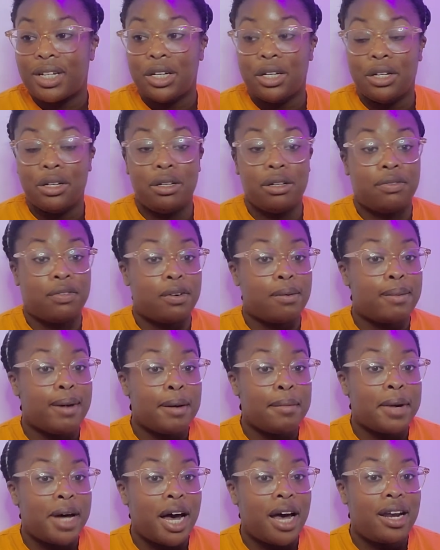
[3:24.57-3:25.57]
Good for my
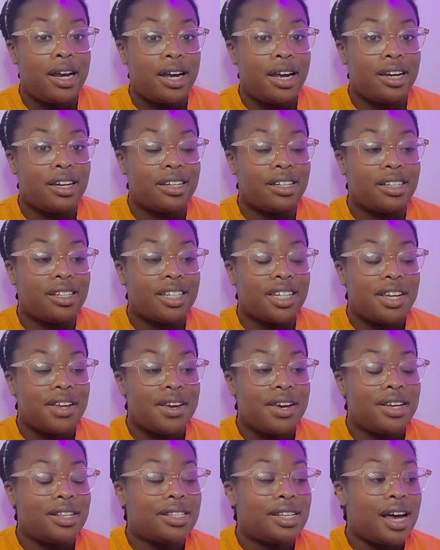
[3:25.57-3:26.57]
body.
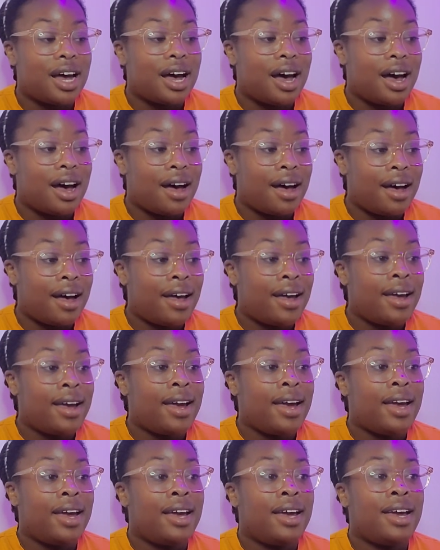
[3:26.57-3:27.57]
Because
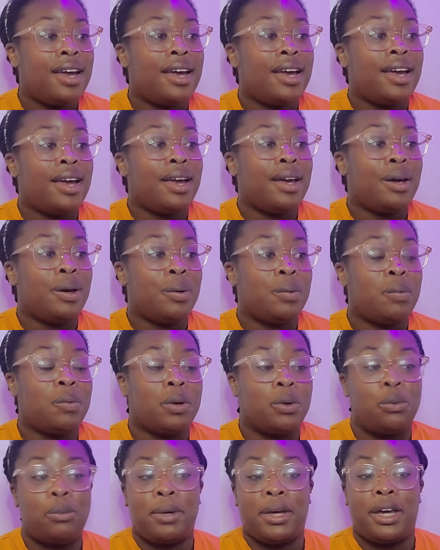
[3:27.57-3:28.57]
I
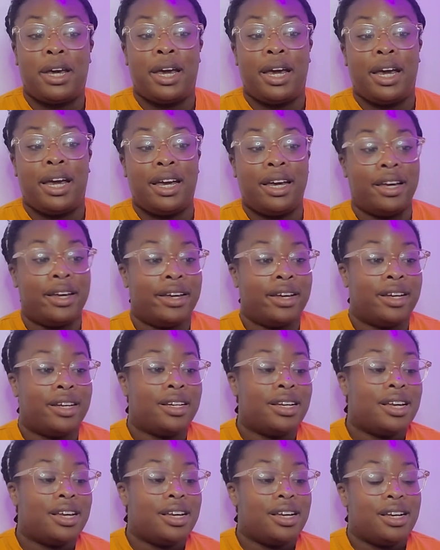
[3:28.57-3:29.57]
will be
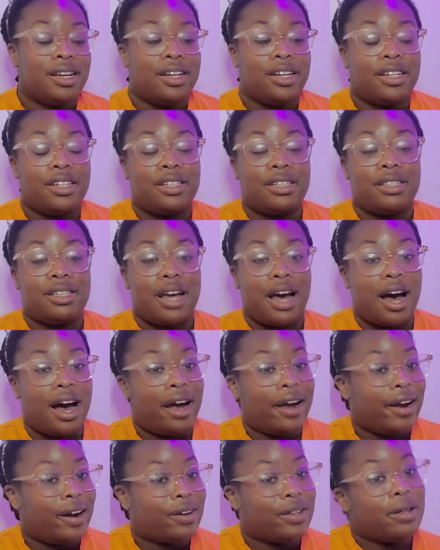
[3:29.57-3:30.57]

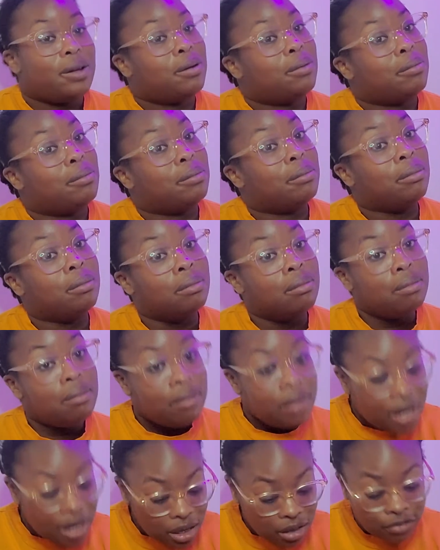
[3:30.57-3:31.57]
tired the
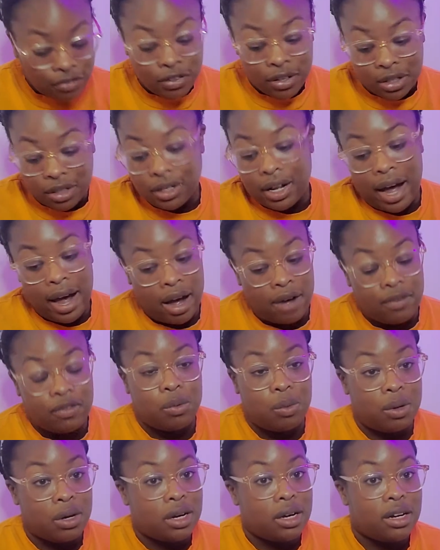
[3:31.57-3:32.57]
motherfucker
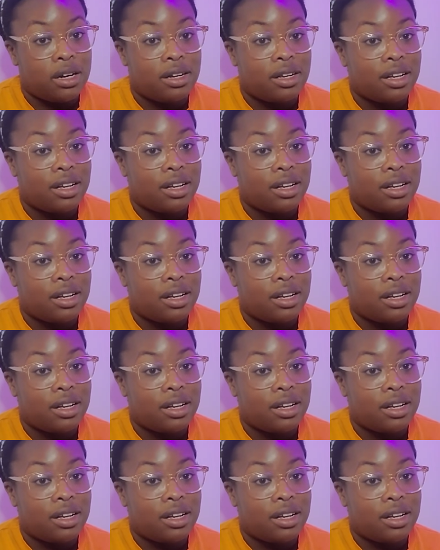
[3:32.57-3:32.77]
afterward.